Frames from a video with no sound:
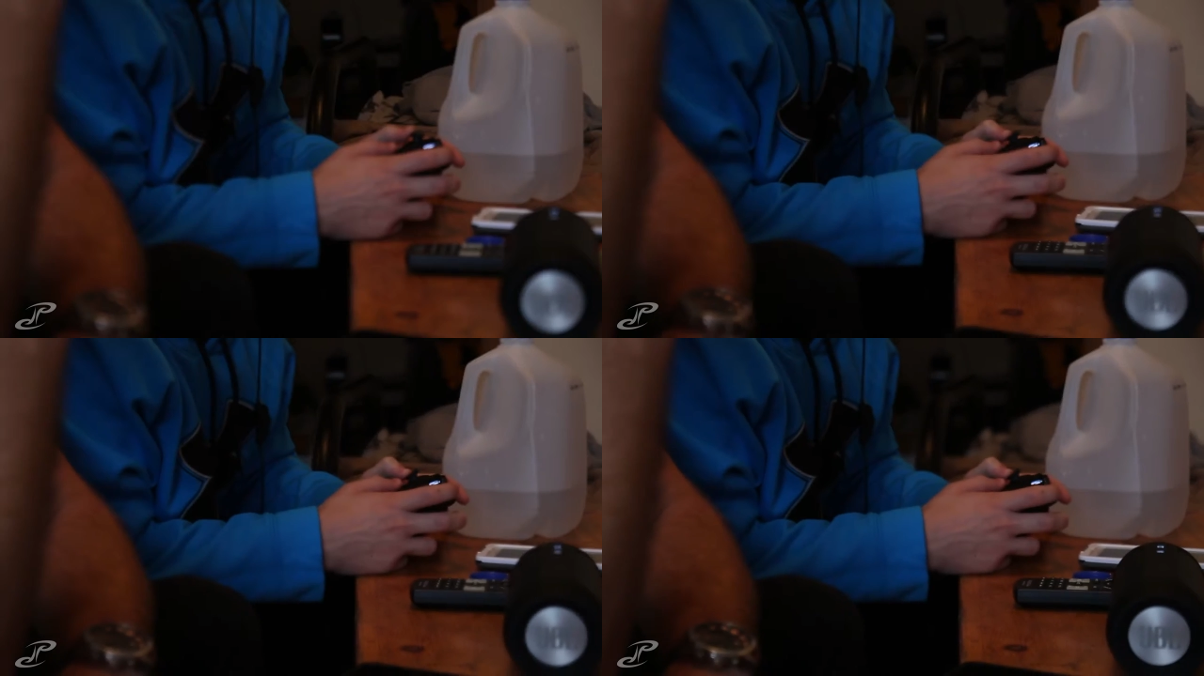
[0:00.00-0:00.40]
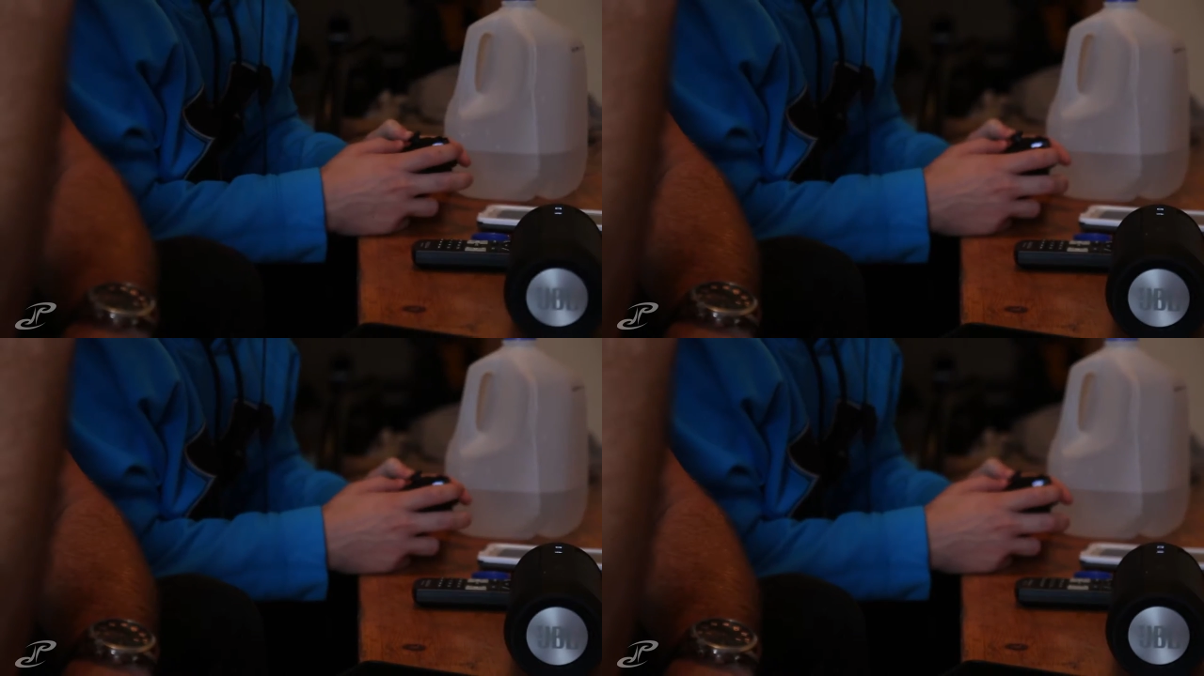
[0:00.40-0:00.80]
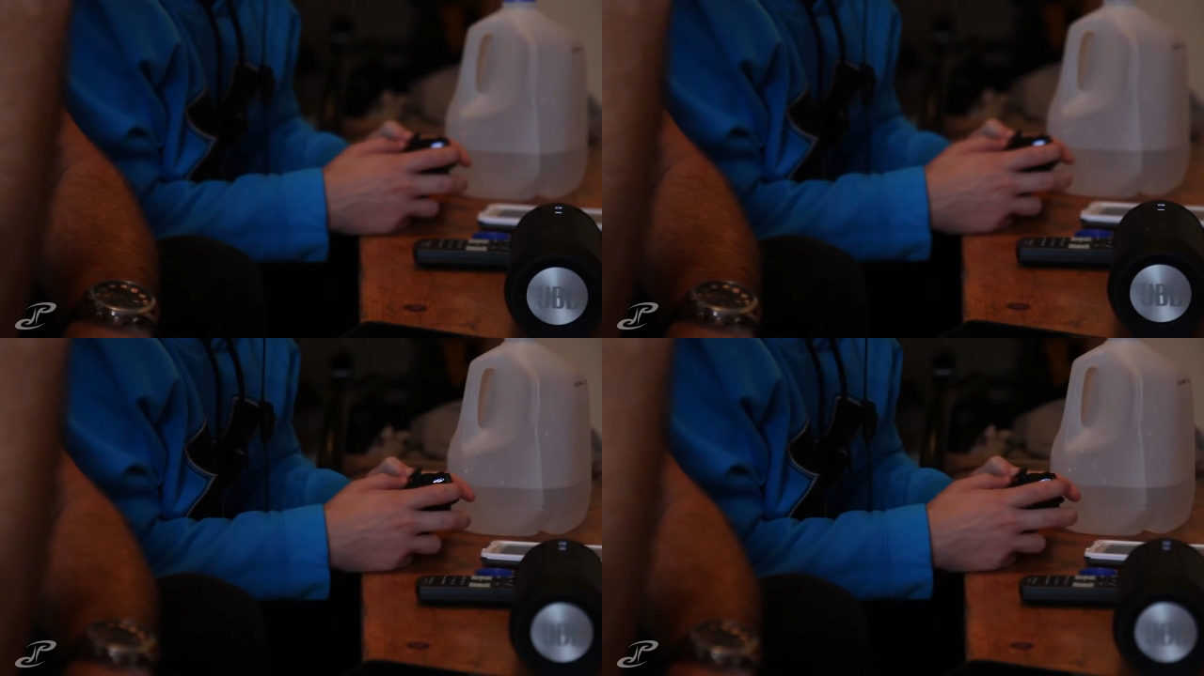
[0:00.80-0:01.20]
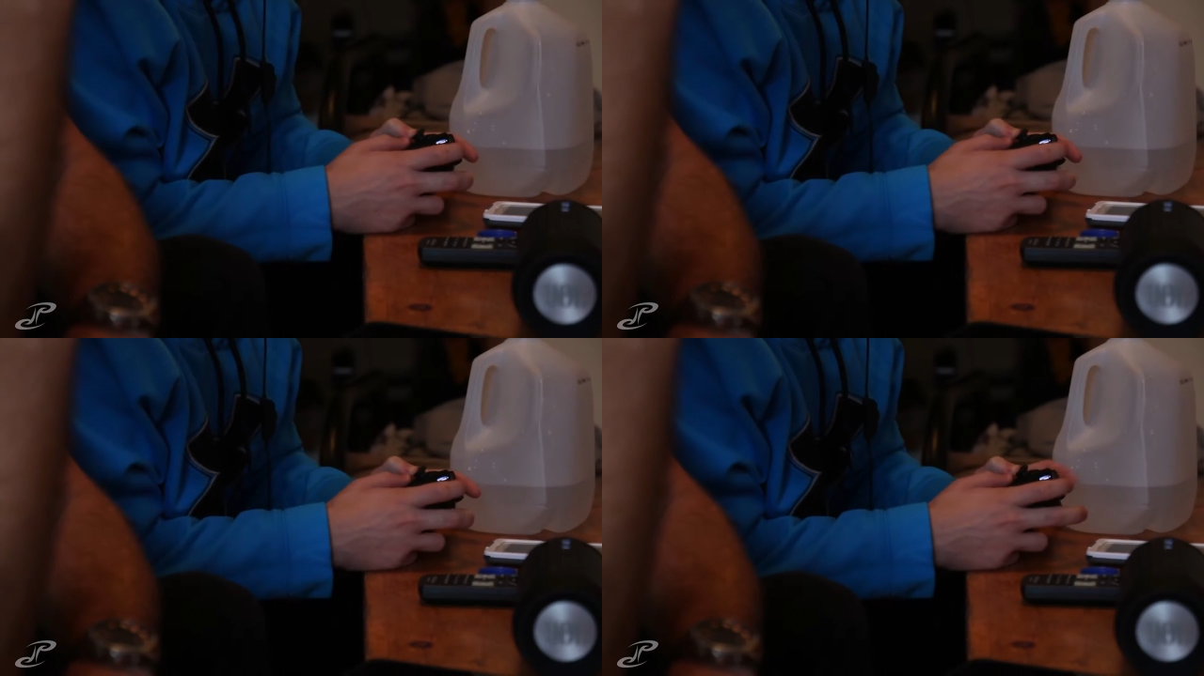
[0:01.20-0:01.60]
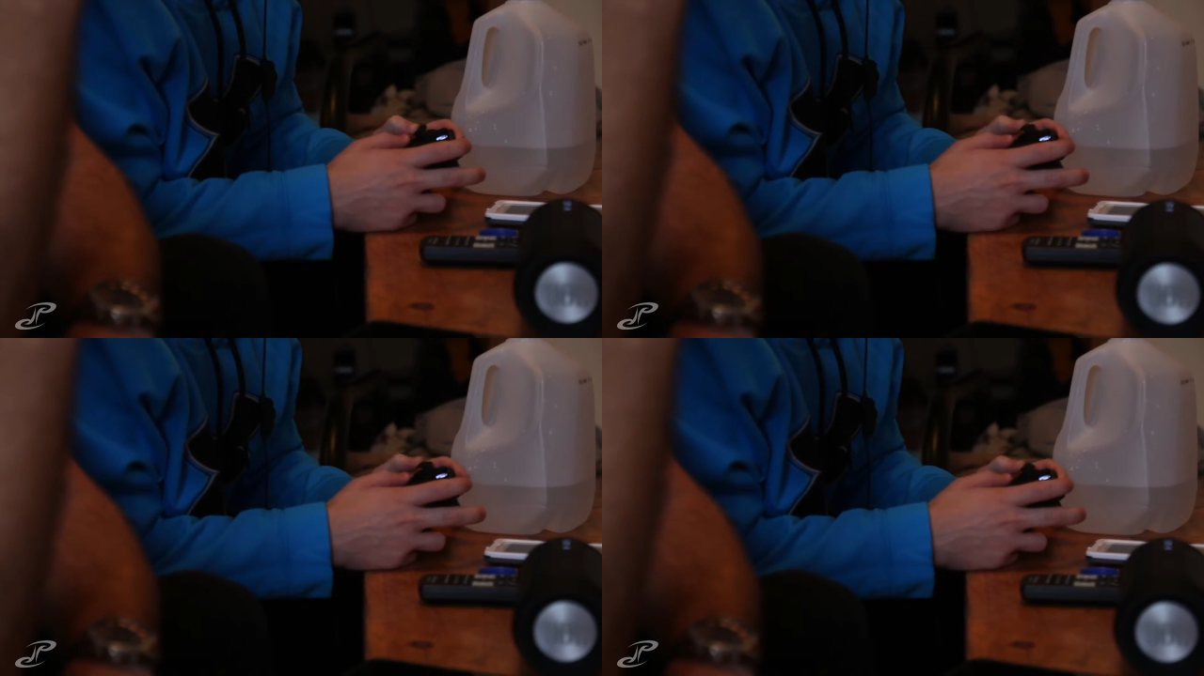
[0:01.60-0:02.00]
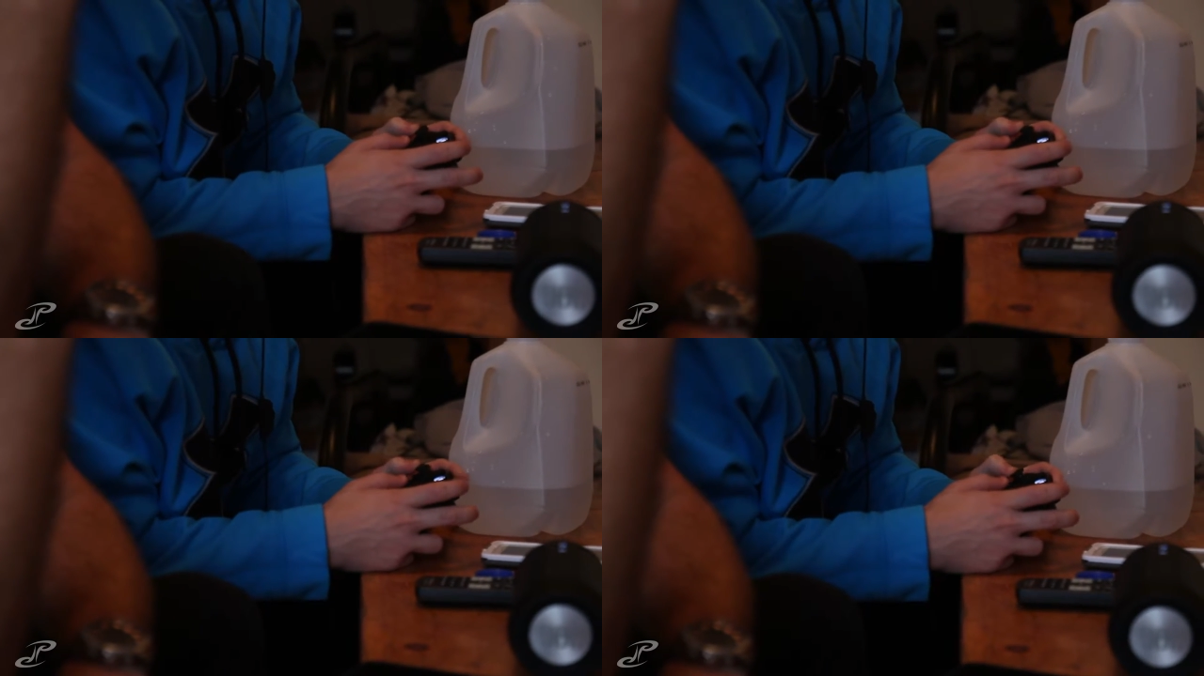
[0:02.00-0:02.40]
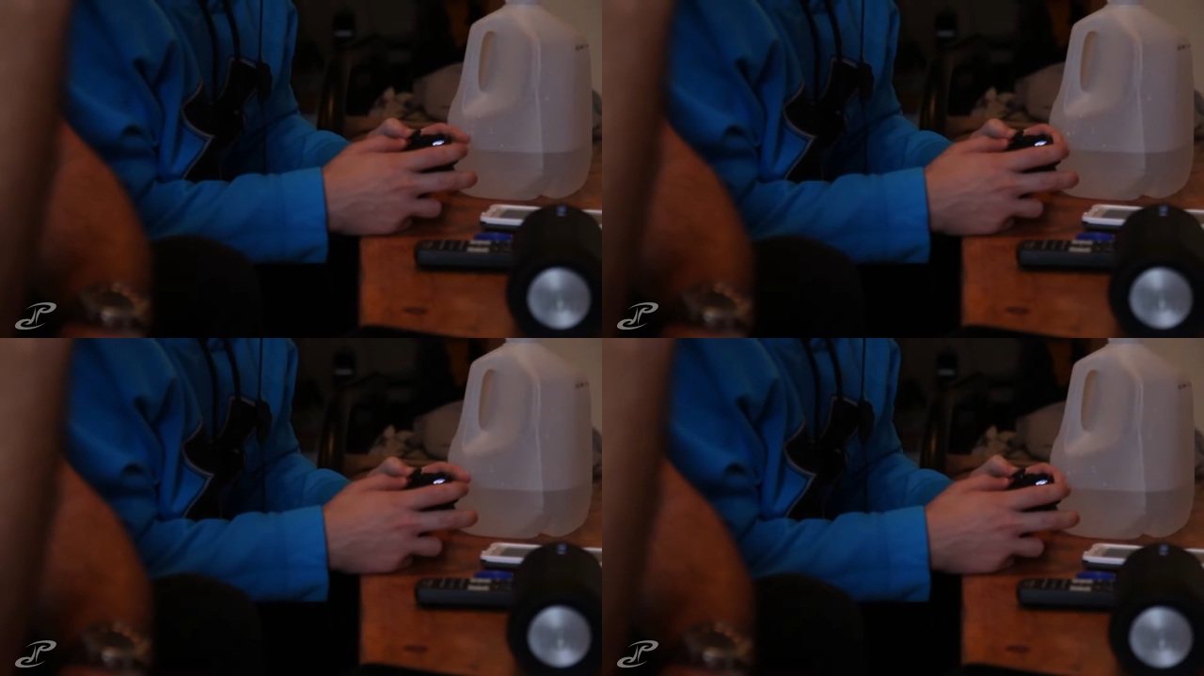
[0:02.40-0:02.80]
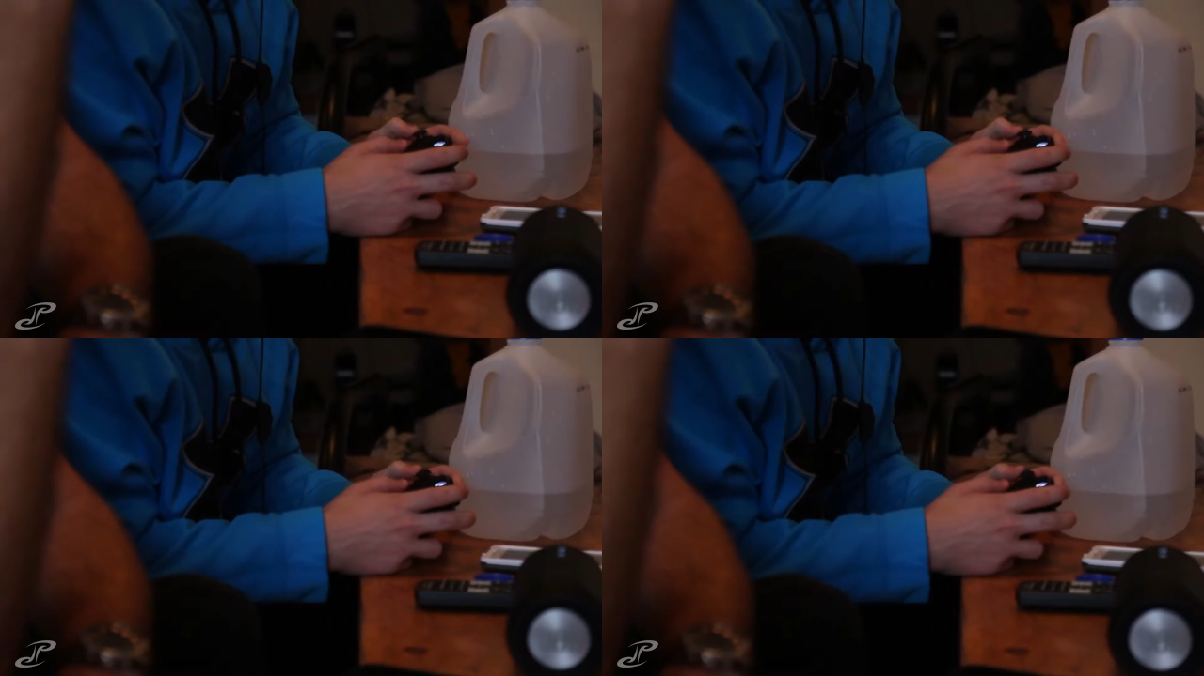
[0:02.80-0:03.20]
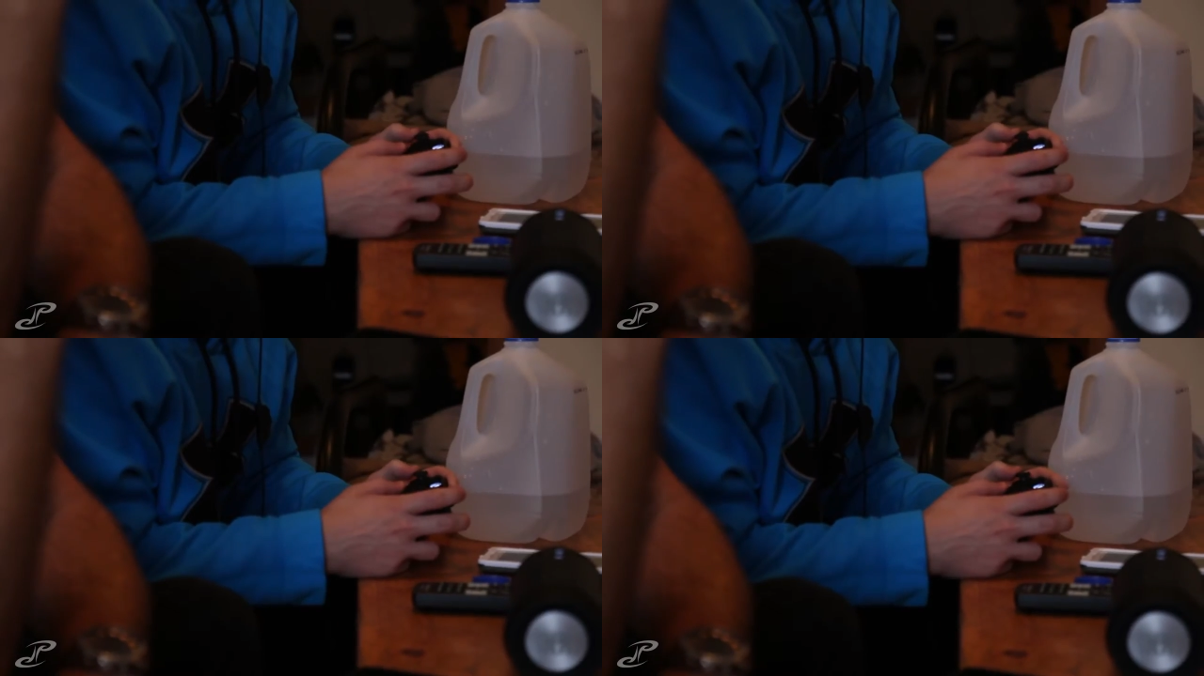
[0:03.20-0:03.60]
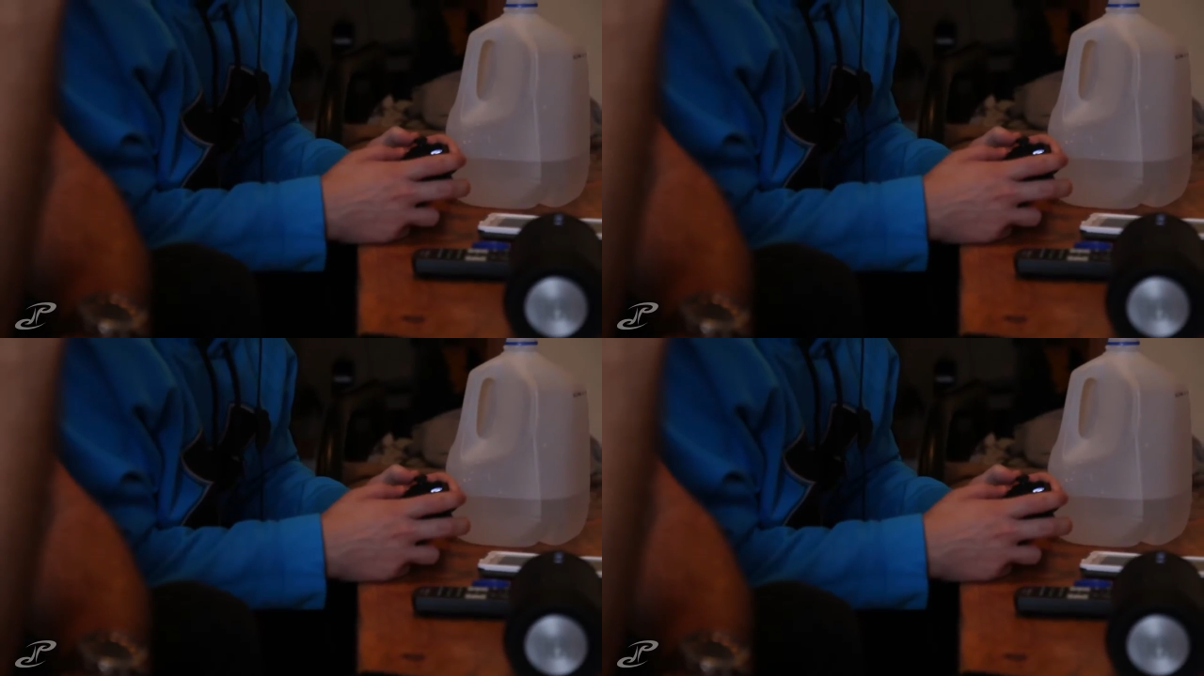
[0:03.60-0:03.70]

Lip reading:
No face is visible, so there are no lips to read.